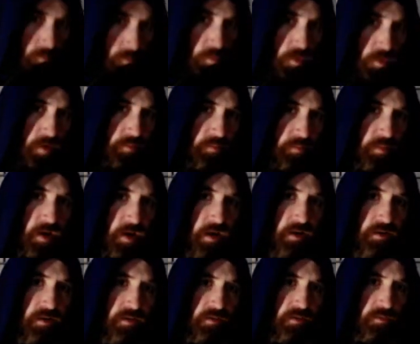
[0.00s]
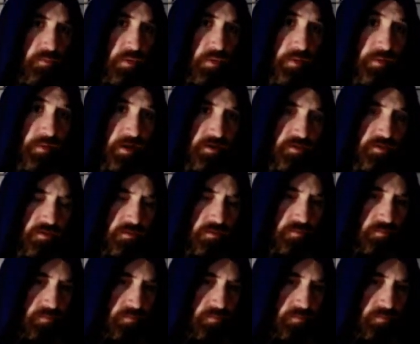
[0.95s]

1 minor or 1 major